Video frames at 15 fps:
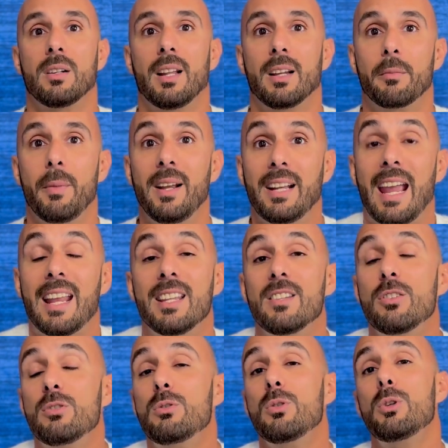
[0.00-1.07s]
Like, man, and
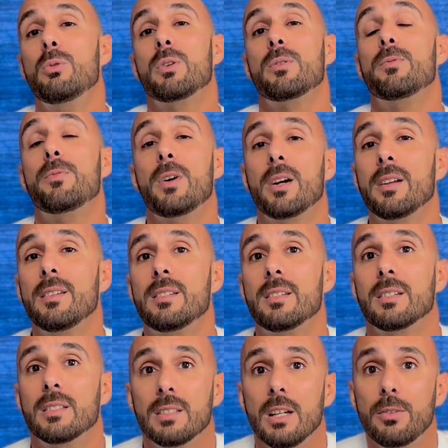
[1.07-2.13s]
this dude was fucking
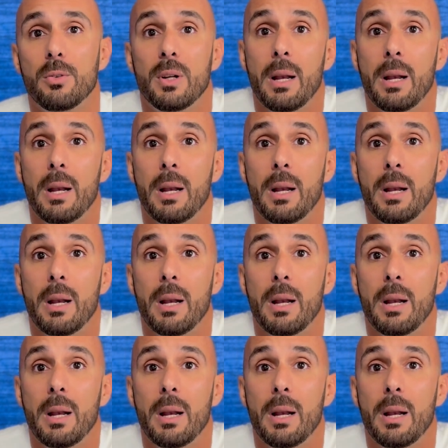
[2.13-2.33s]
successful.